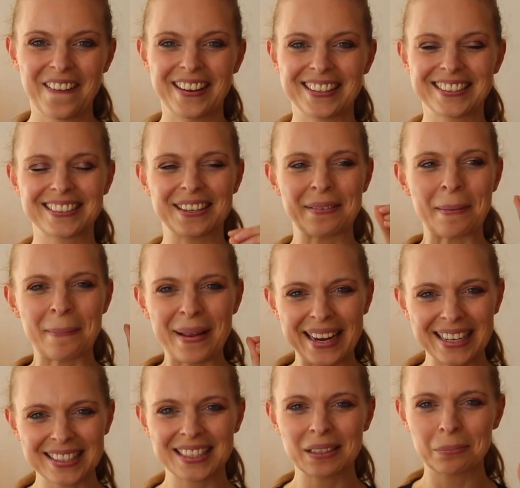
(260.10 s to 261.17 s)
is an
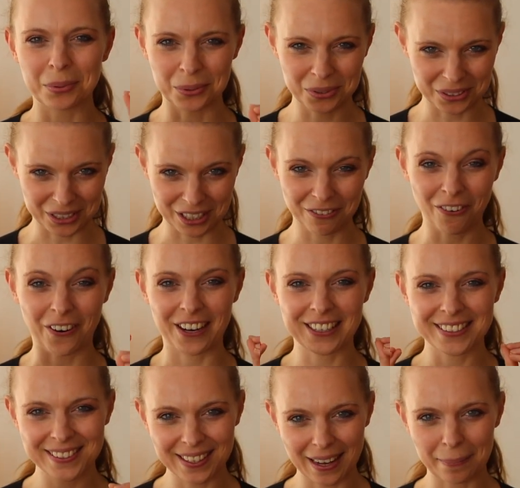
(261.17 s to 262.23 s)
amazing booster for your
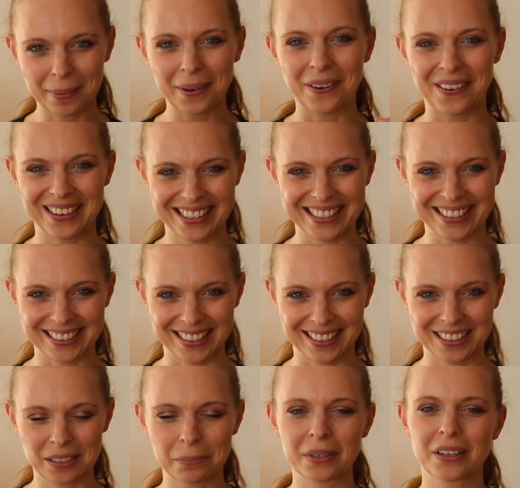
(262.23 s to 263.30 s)

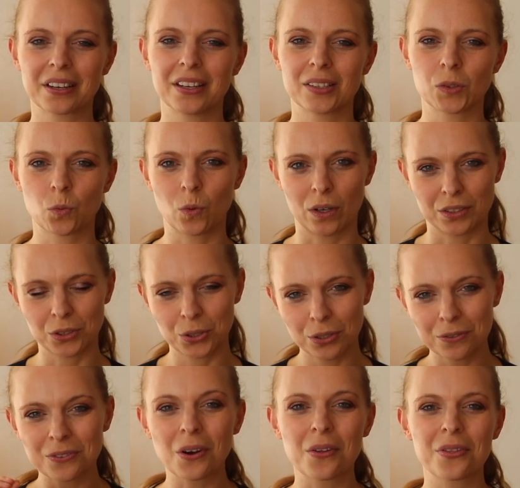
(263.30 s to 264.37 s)
subconsciousness, because once
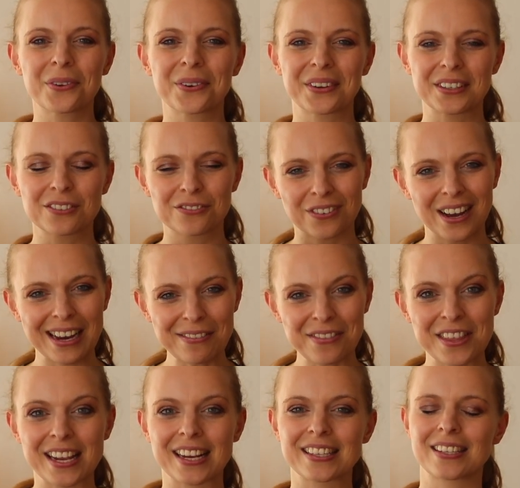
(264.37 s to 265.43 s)
you've gone through these 5
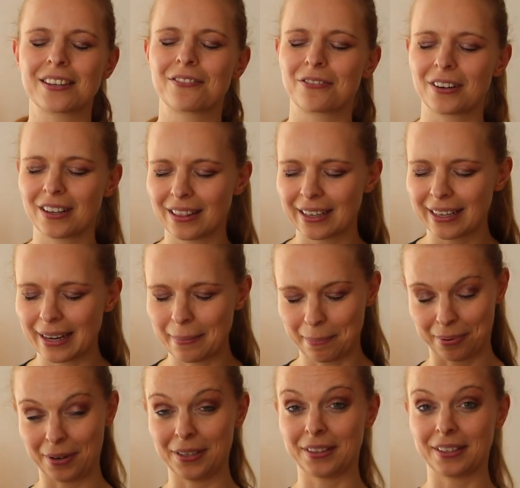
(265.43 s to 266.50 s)
things and really
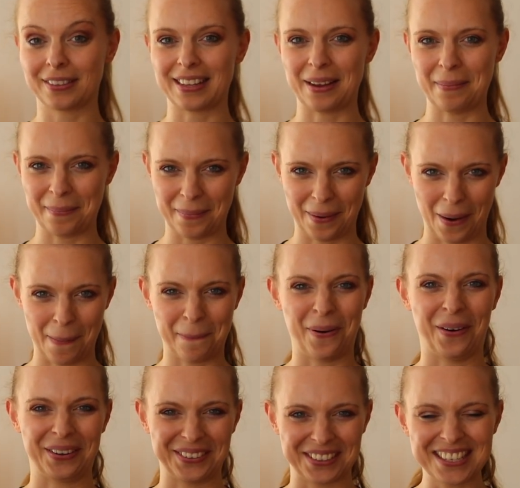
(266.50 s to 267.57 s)
imprinted them
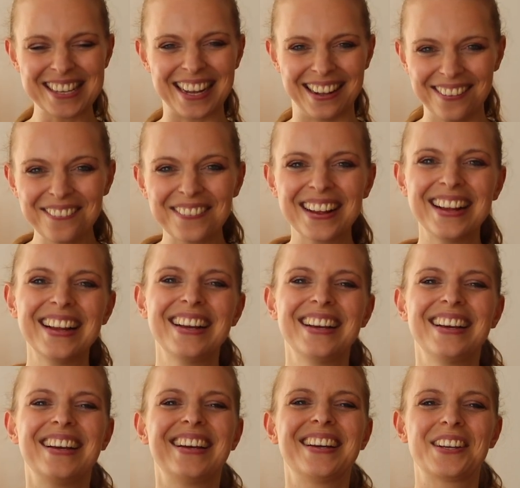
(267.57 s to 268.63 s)
upon yourself,
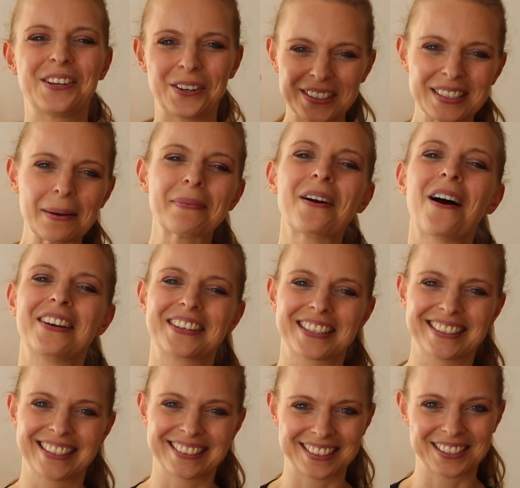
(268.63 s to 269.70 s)
your
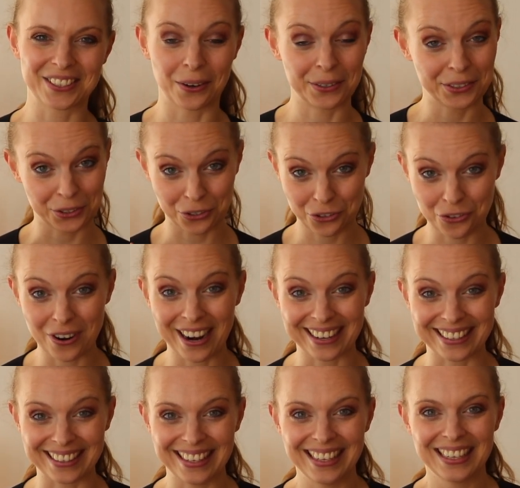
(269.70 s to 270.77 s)
subconsciousness is going to
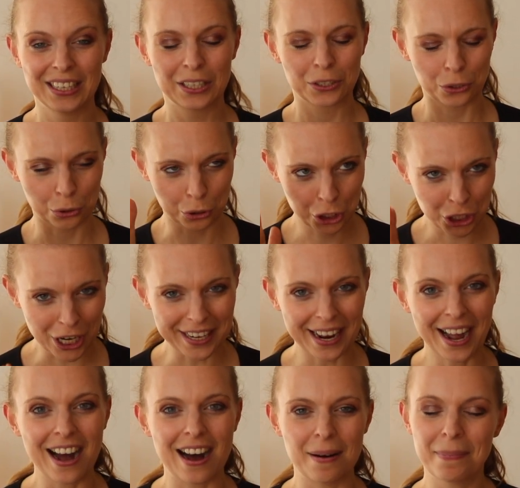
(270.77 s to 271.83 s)
struggle to shut
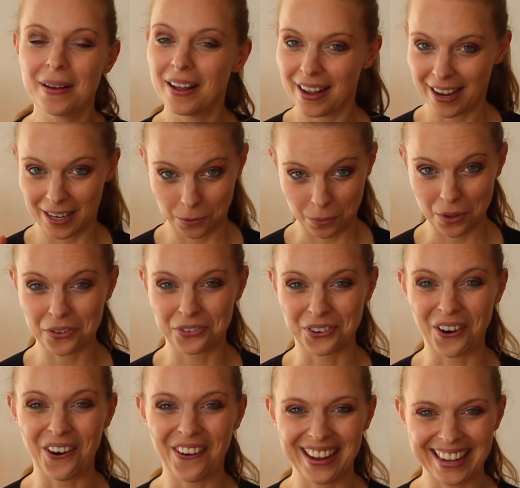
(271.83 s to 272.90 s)
up and
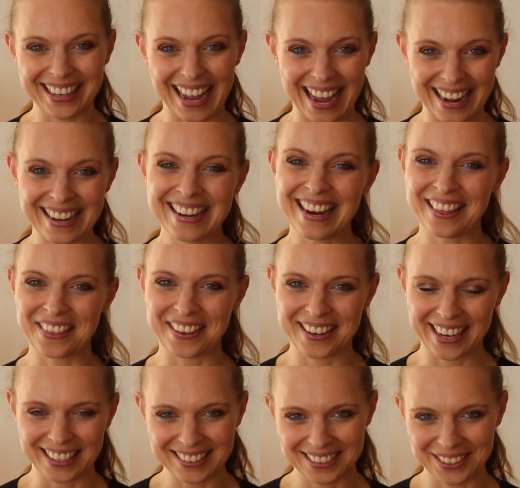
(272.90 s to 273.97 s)
withdraw again in the
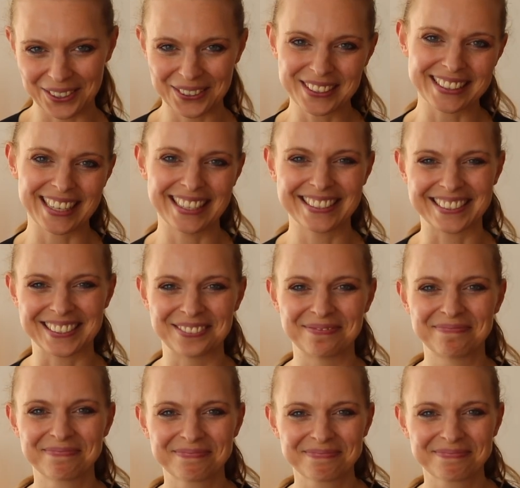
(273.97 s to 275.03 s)
next negotiation.